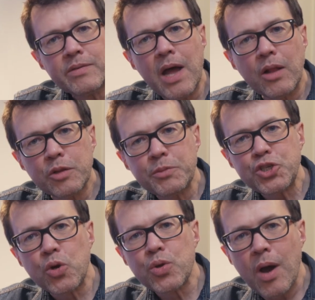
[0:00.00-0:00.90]
Now let me
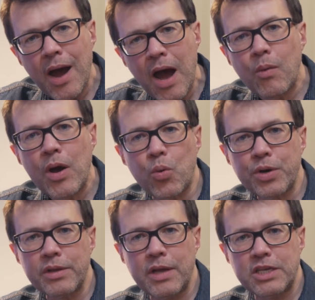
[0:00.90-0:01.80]
show you how I
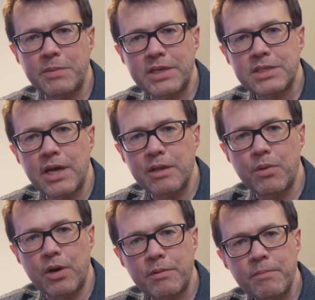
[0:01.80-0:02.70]
organize my
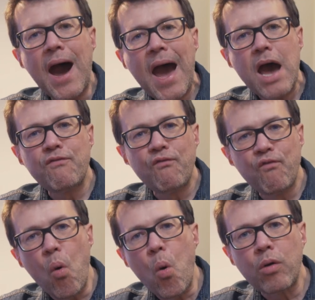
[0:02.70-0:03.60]
sidebar. I have
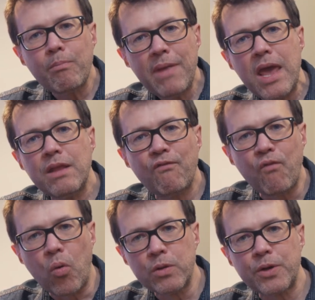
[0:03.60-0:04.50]
four main
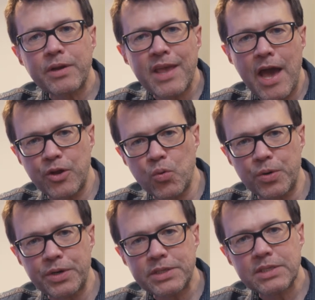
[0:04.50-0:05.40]
folder
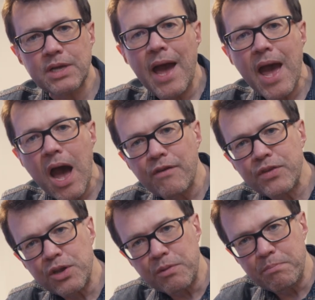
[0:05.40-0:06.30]
categories. I have
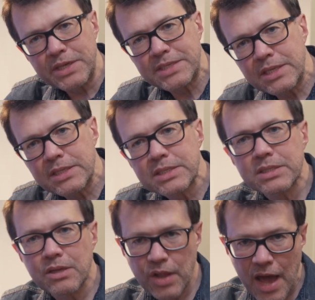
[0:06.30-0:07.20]
here
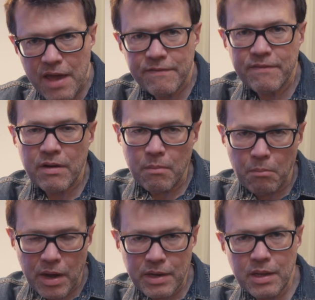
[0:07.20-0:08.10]
business, life,
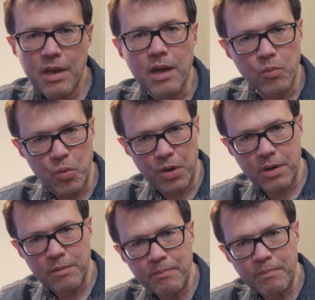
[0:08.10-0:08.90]
money, and work.